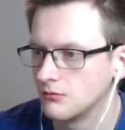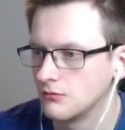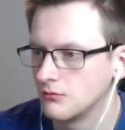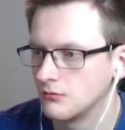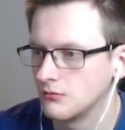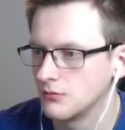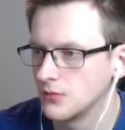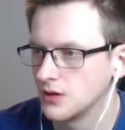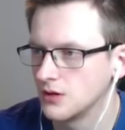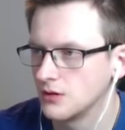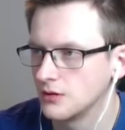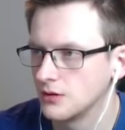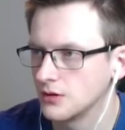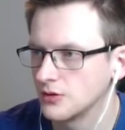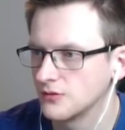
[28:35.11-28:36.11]
Yeah,
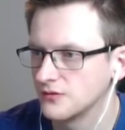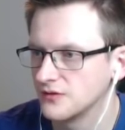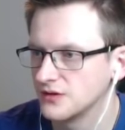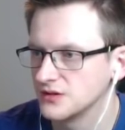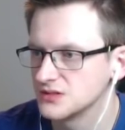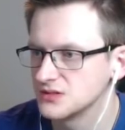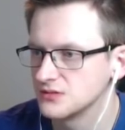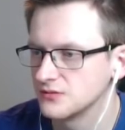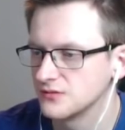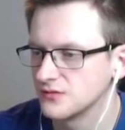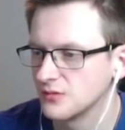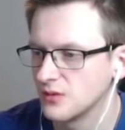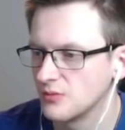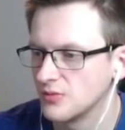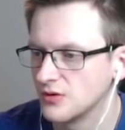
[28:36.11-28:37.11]
I go face with the
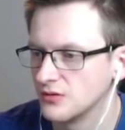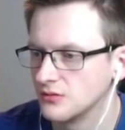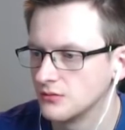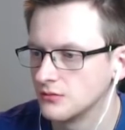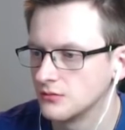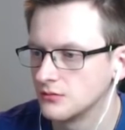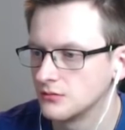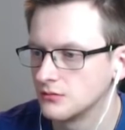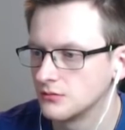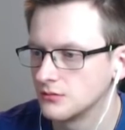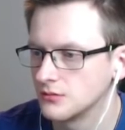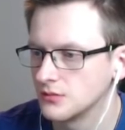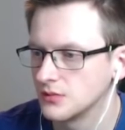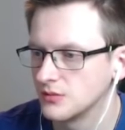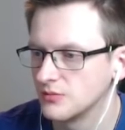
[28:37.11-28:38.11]
weapon
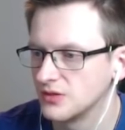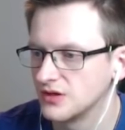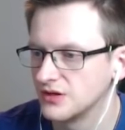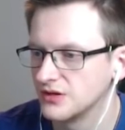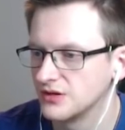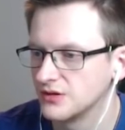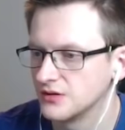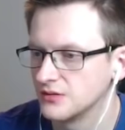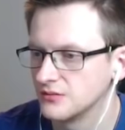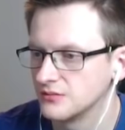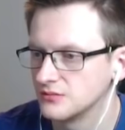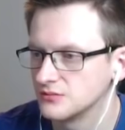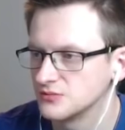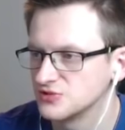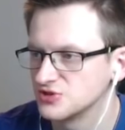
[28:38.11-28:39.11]
and play the
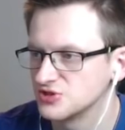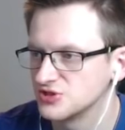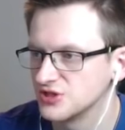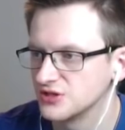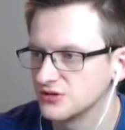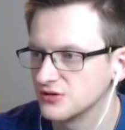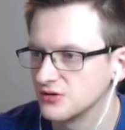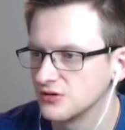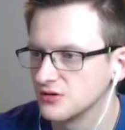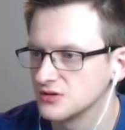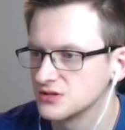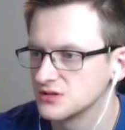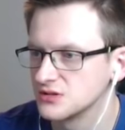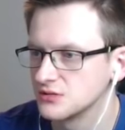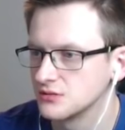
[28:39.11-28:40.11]
Jade
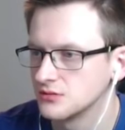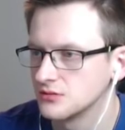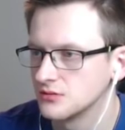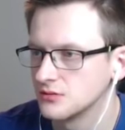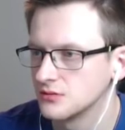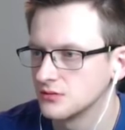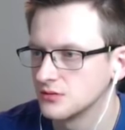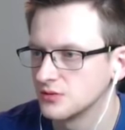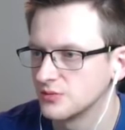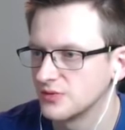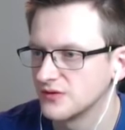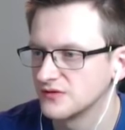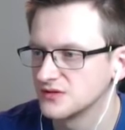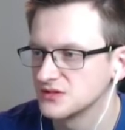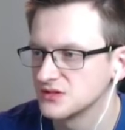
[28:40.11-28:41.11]
Claws to buff
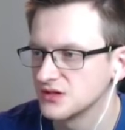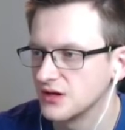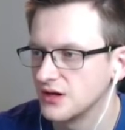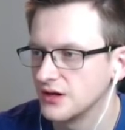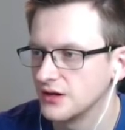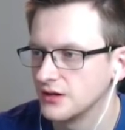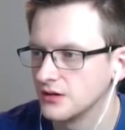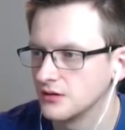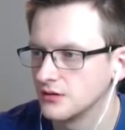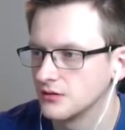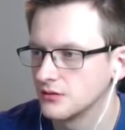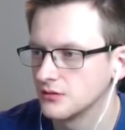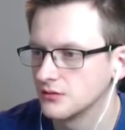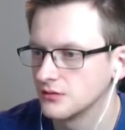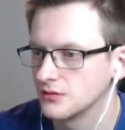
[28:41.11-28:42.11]
this guy,
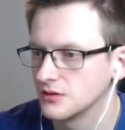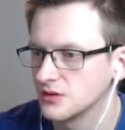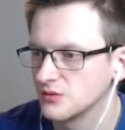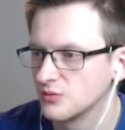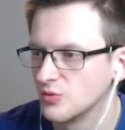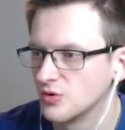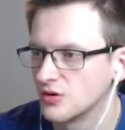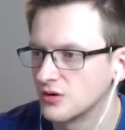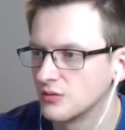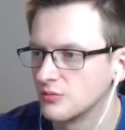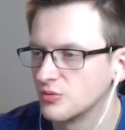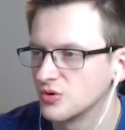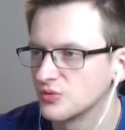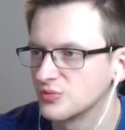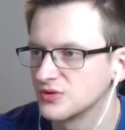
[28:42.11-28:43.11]
get more
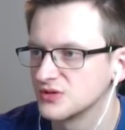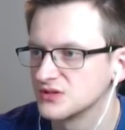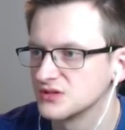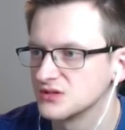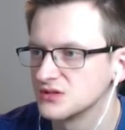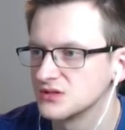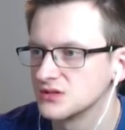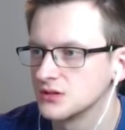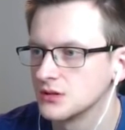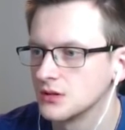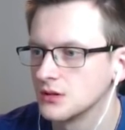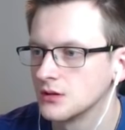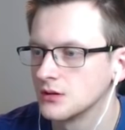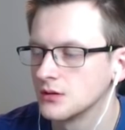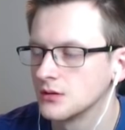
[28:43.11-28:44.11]
board presence.
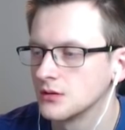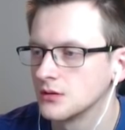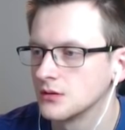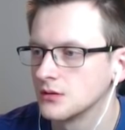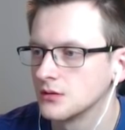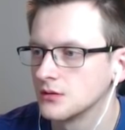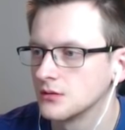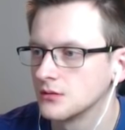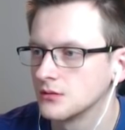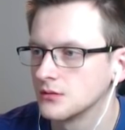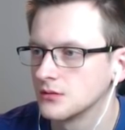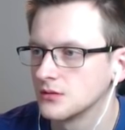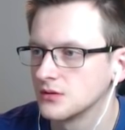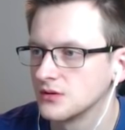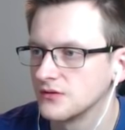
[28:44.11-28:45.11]

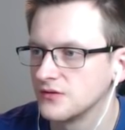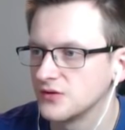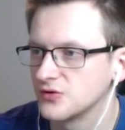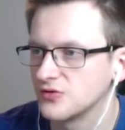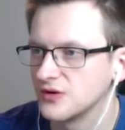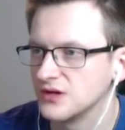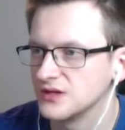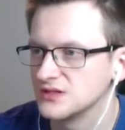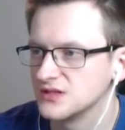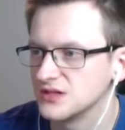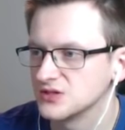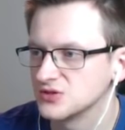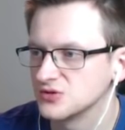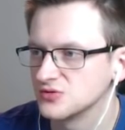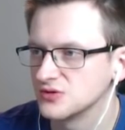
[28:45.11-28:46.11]
If he trades, he has
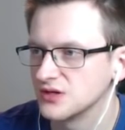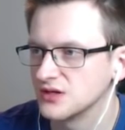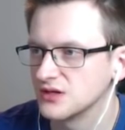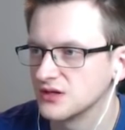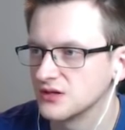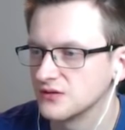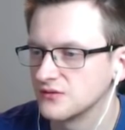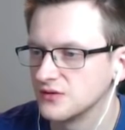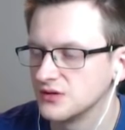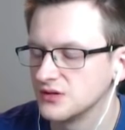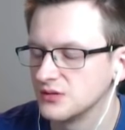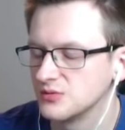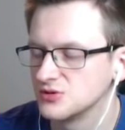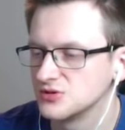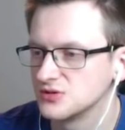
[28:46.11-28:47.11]
to take another 3
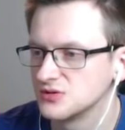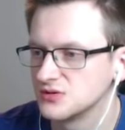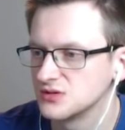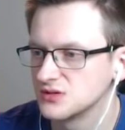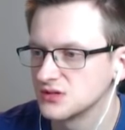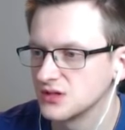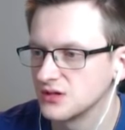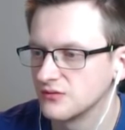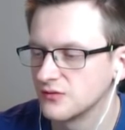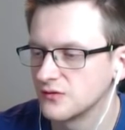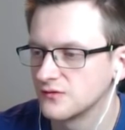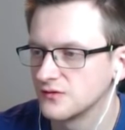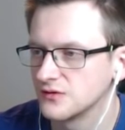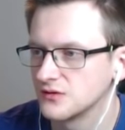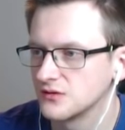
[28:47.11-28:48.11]
damage, it's kind of worth it.